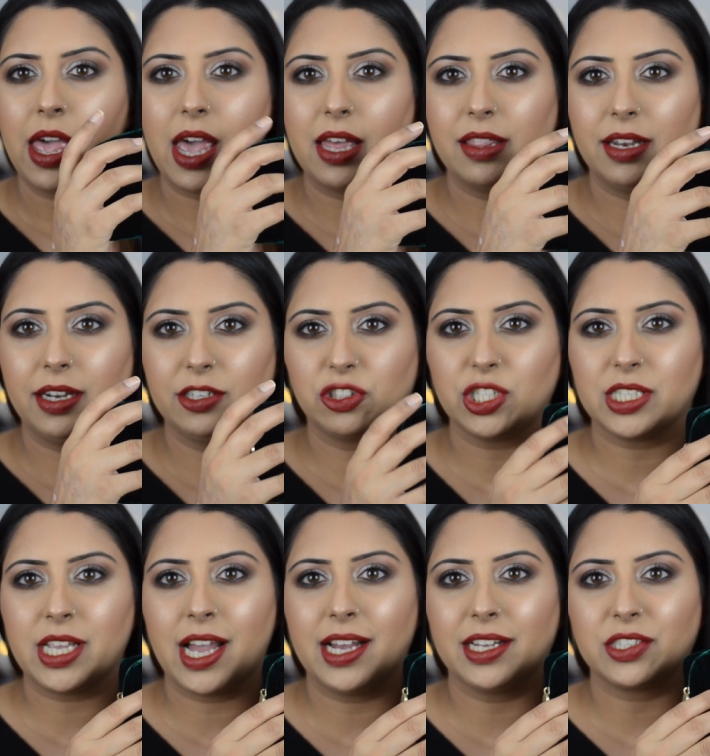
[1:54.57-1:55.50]
And then it
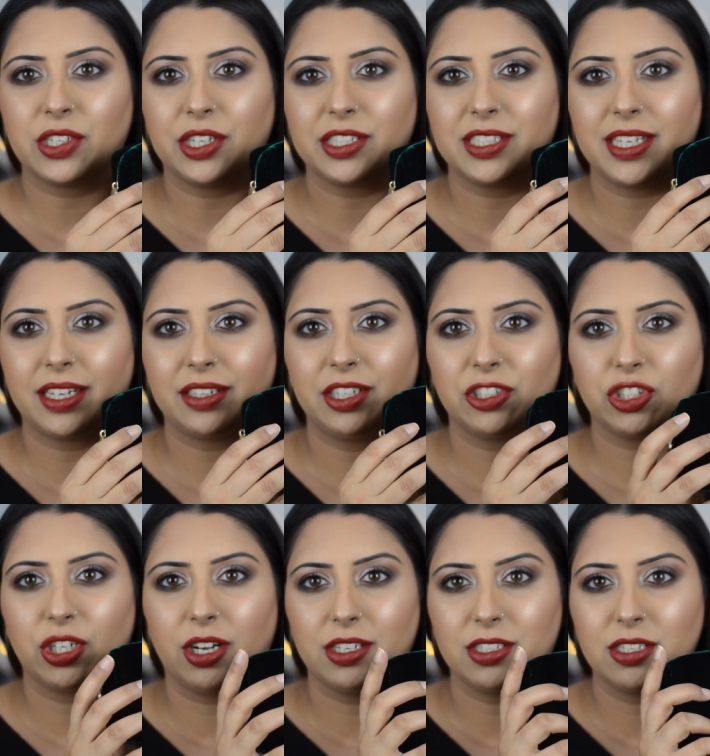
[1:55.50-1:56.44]
just has her
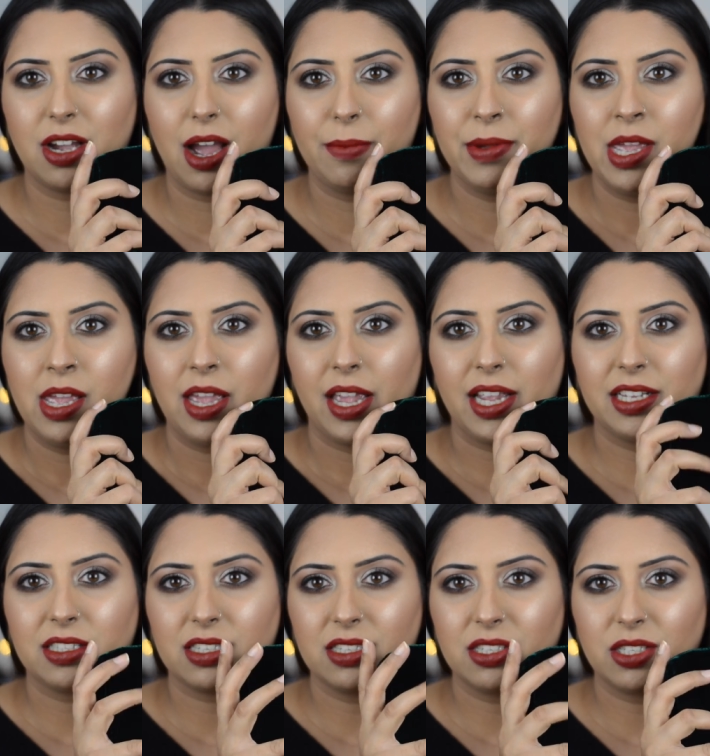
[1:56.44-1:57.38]
signature on top.
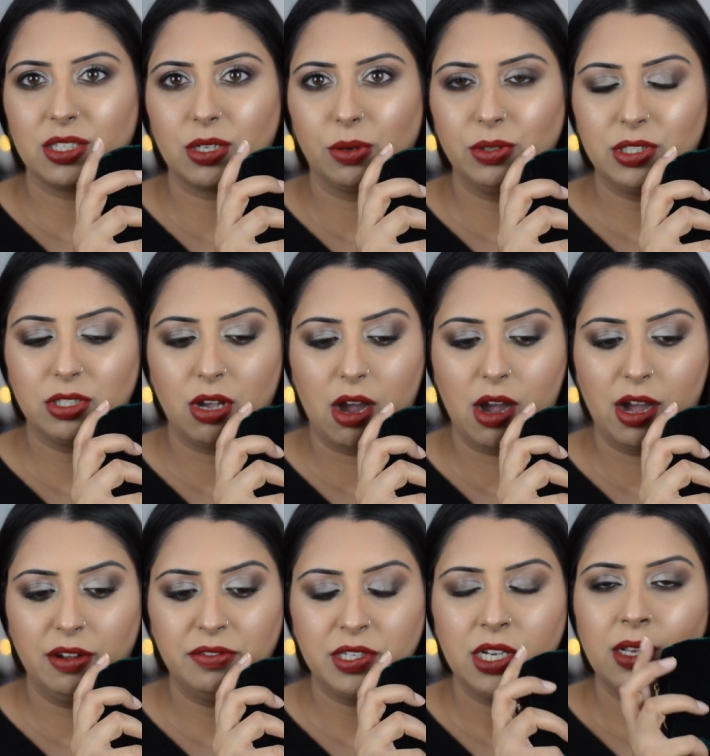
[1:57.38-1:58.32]
It's so
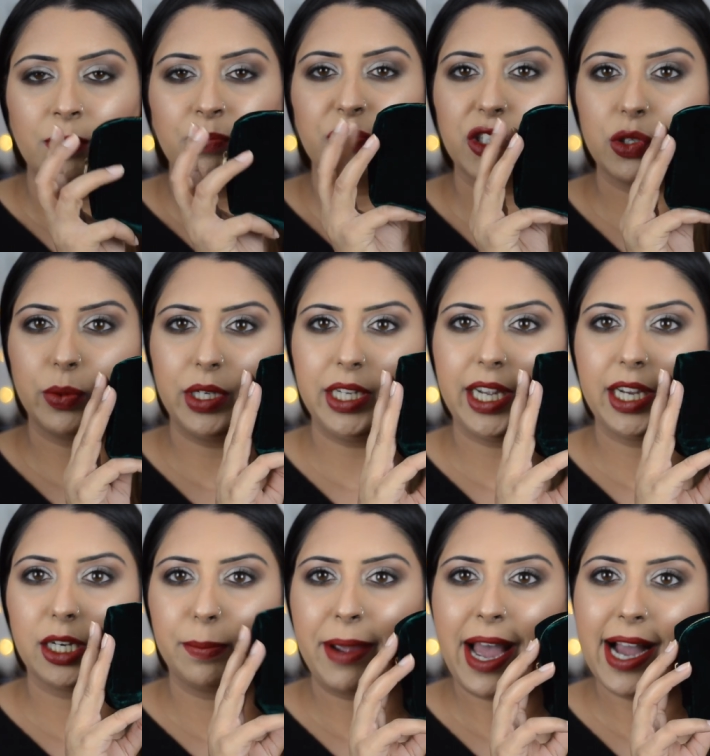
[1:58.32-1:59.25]
soft. So when you get
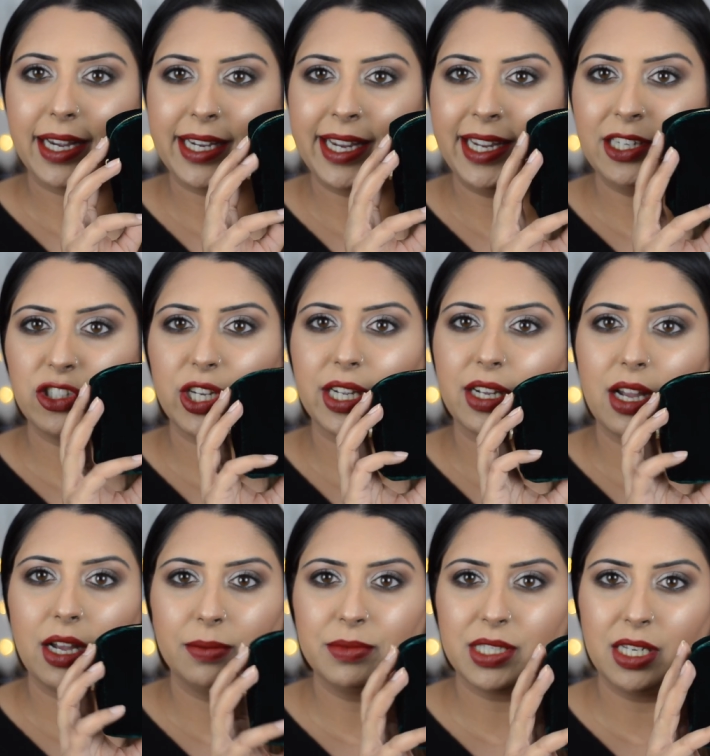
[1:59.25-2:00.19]
your package, it
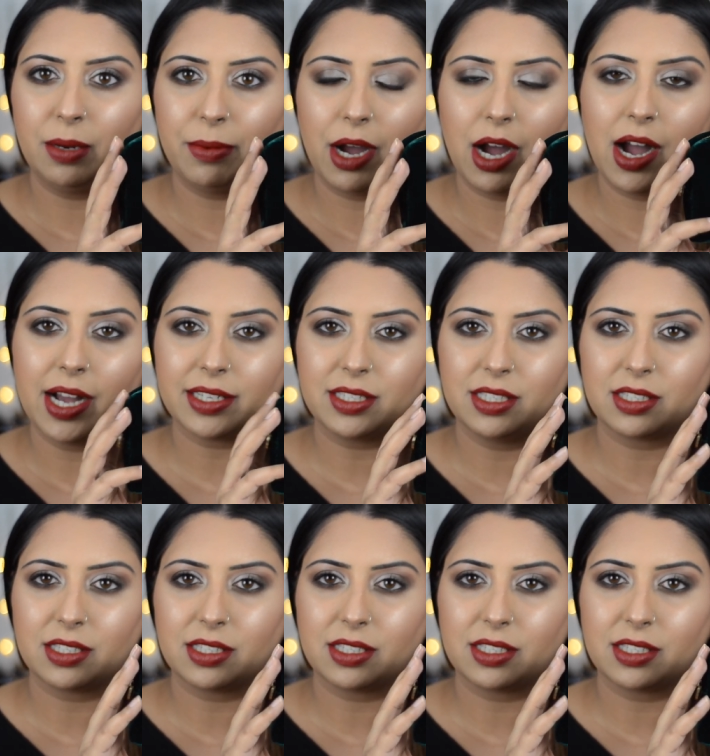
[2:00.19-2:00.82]
comes in a box.